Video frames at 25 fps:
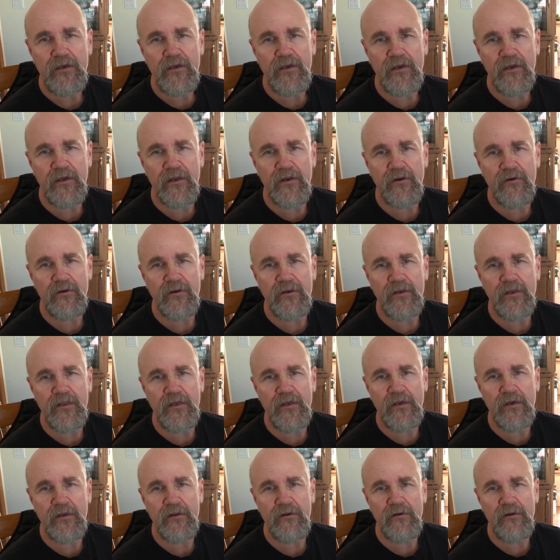in
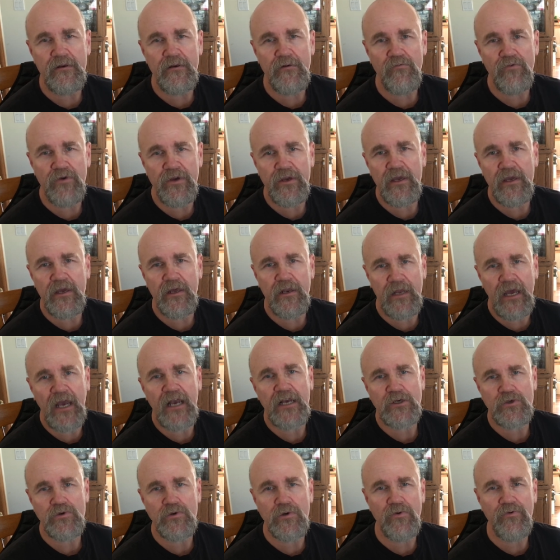in re, in
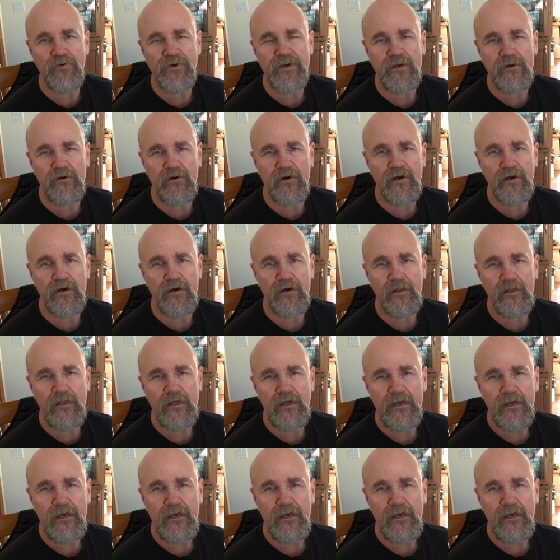actual recoil